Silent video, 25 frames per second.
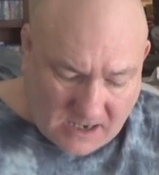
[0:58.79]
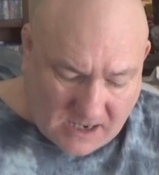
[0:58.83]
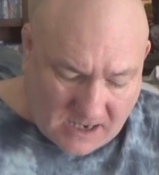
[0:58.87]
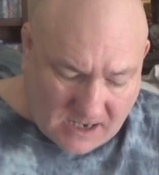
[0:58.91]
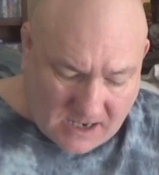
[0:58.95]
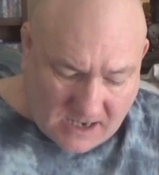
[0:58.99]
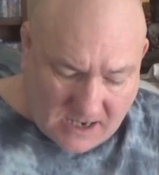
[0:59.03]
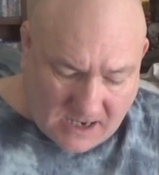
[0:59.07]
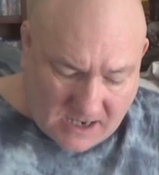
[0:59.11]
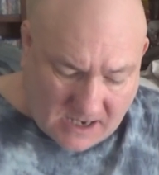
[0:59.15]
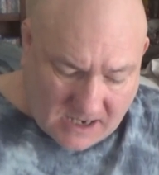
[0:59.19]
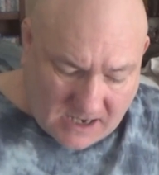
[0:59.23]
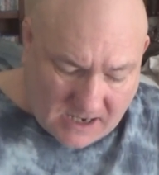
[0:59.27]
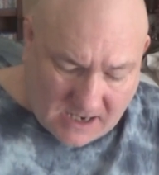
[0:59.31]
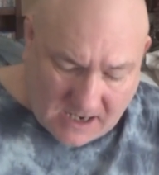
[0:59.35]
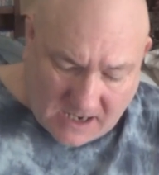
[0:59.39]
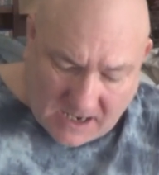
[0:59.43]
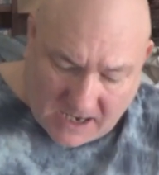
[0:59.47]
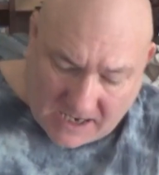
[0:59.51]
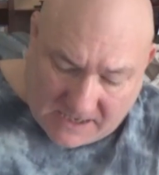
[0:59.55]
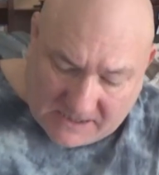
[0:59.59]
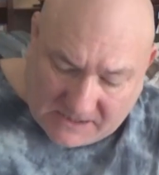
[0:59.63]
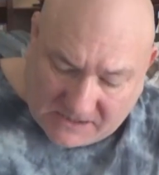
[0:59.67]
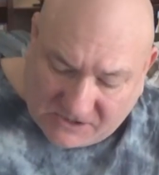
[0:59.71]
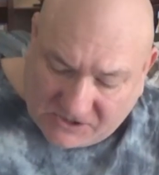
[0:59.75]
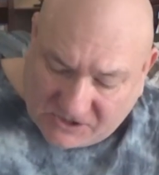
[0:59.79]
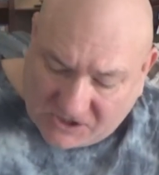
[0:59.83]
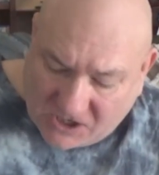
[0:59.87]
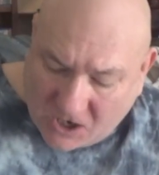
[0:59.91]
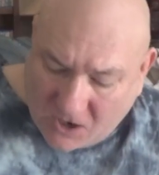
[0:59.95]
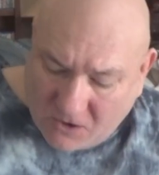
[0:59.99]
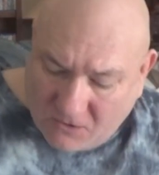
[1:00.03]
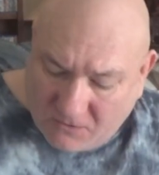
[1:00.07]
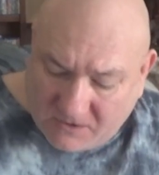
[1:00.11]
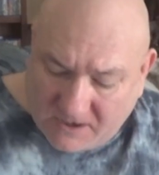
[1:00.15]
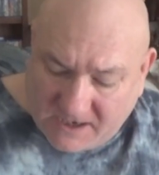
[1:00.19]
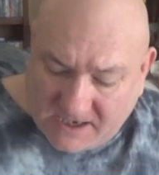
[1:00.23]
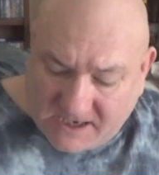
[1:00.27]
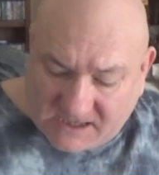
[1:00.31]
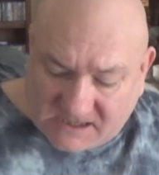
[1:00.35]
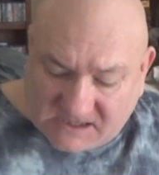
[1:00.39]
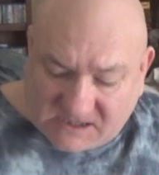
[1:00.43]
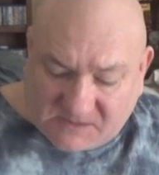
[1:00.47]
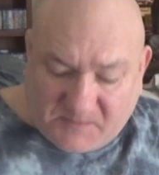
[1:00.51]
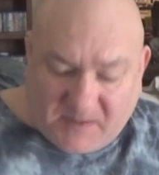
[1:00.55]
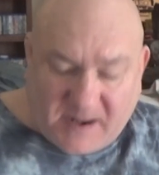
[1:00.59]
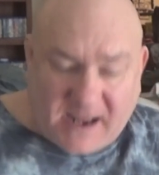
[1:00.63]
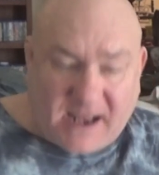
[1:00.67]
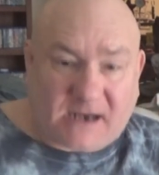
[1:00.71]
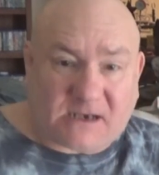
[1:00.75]
Uh, I don't
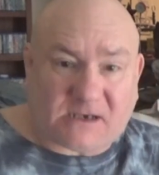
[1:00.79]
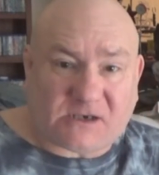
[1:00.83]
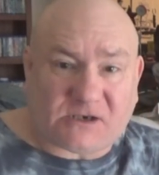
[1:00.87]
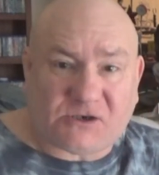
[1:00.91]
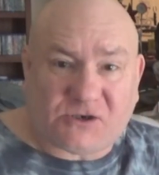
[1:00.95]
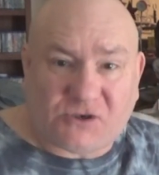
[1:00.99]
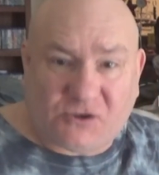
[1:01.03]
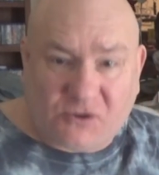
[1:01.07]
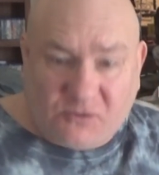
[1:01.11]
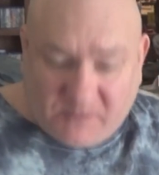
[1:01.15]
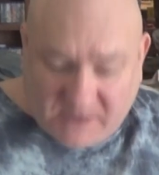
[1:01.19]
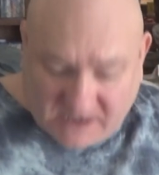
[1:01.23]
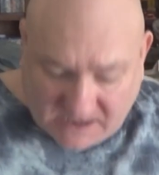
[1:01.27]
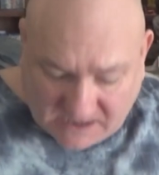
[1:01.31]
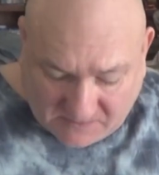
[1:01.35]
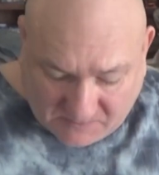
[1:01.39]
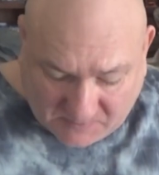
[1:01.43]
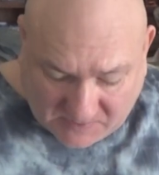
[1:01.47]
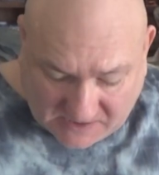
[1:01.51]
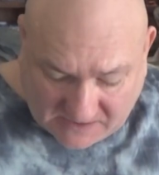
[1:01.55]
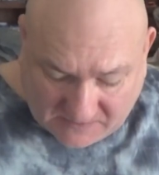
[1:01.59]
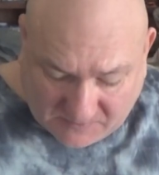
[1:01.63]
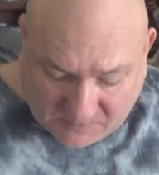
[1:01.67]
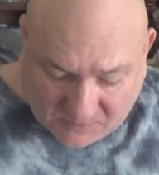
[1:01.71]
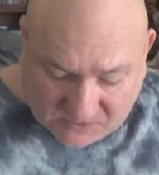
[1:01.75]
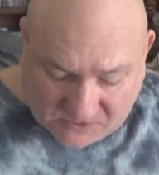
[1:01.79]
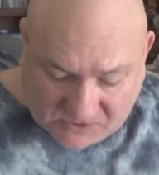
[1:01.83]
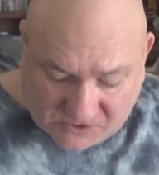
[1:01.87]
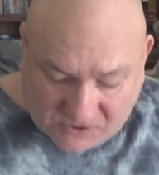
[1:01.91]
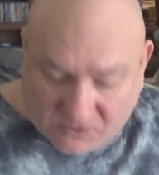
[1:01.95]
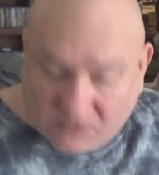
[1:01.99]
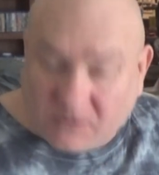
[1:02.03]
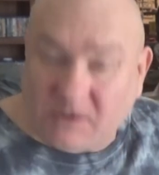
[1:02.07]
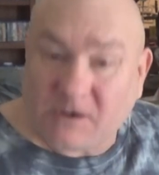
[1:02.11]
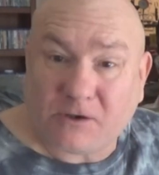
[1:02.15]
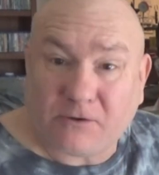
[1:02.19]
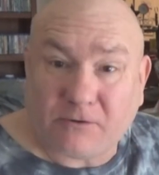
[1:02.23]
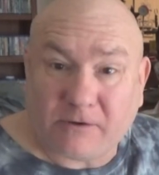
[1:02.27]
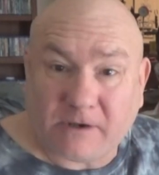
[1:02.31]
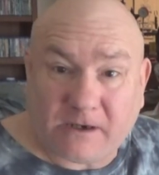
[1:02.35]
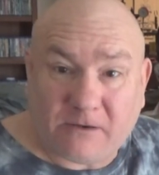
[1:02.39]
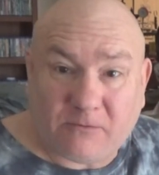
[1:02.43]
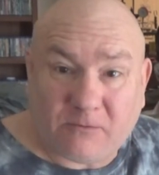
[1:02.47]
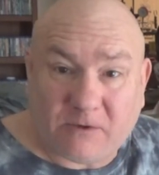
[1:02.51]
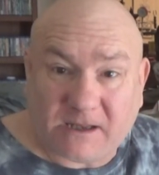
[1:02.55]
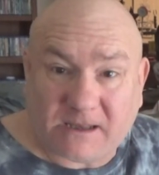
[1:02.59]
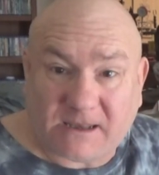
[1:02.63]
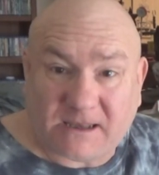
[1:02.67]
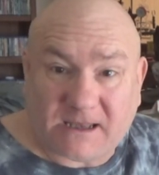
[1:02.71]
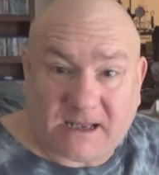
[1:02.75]
expect too many people to
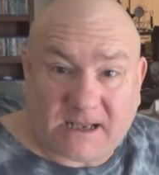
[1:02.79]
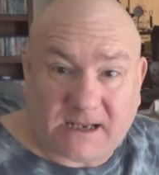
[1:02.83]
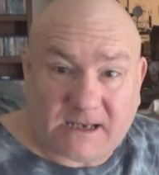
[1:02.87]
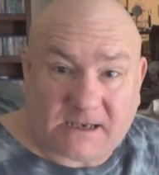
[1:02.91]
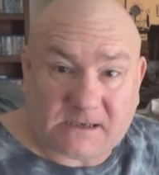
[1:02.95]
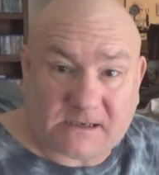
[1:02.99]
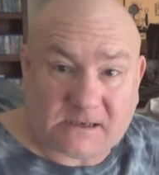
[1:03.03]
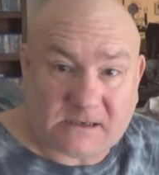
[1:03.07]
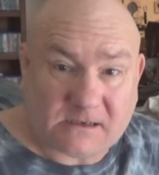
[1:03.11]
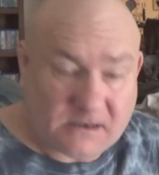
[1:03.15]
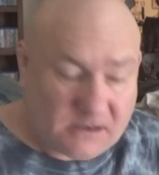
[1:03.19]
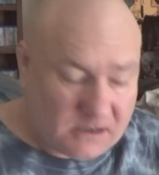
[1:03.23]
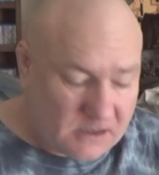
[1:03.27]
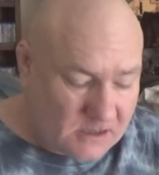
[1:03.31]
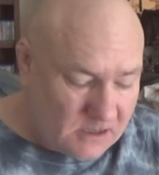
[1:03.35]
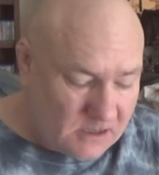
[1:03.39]
agree with it.